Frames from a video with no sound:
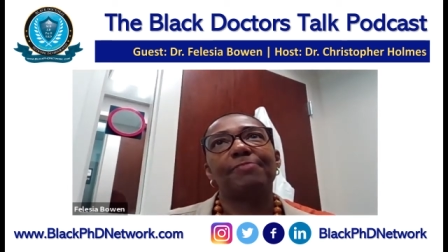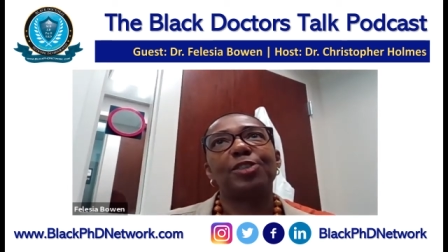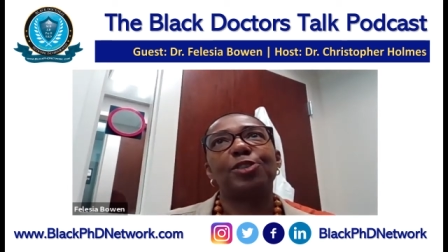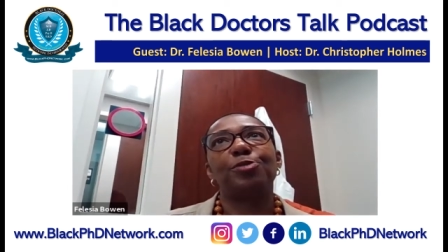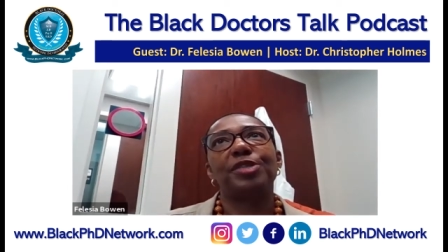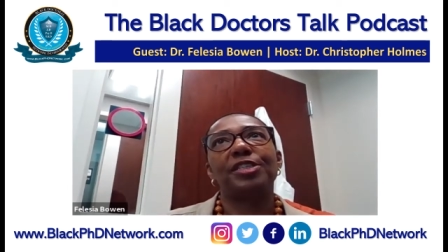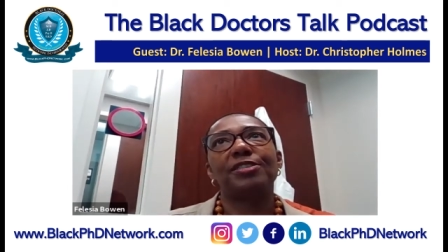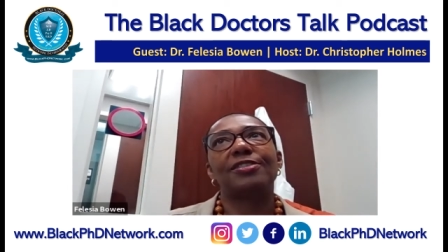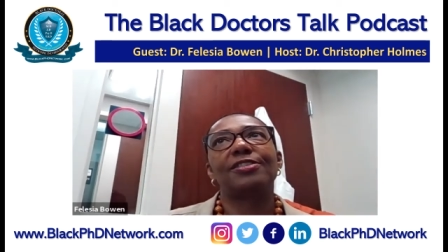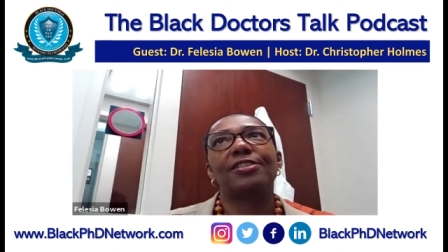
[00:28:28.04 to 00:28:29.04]
my two
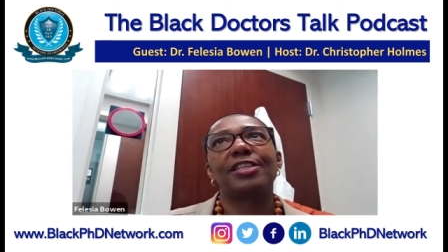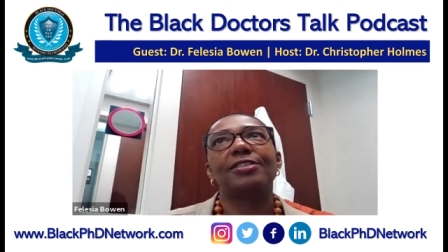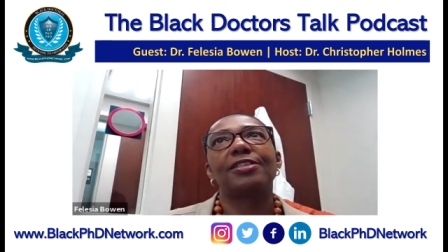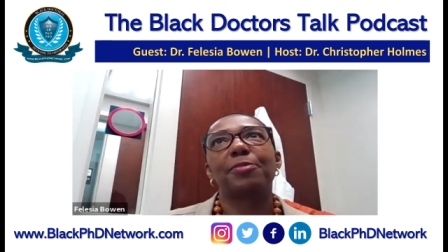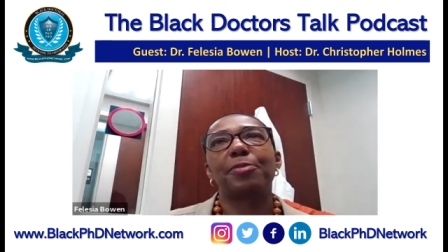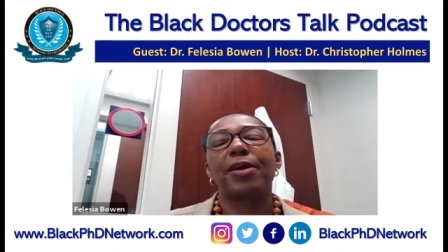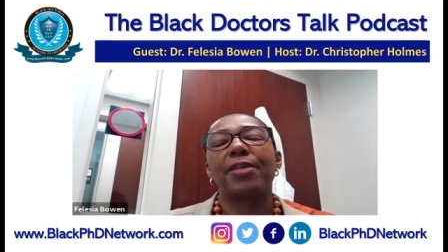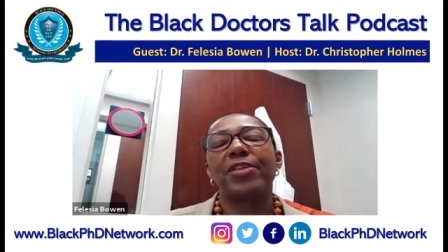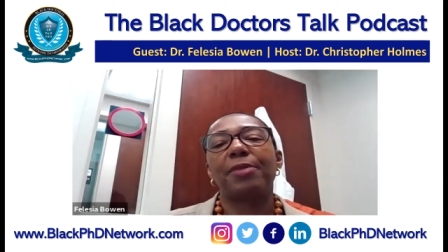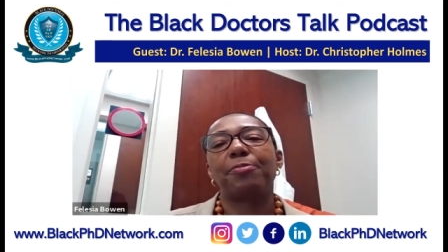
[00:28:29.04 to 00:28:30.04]
biggest things that
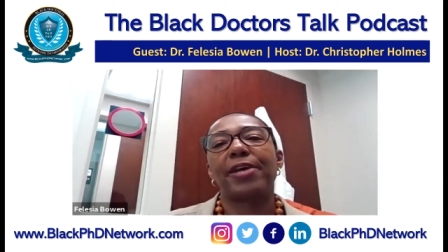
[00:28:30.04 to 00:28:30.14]
I'm that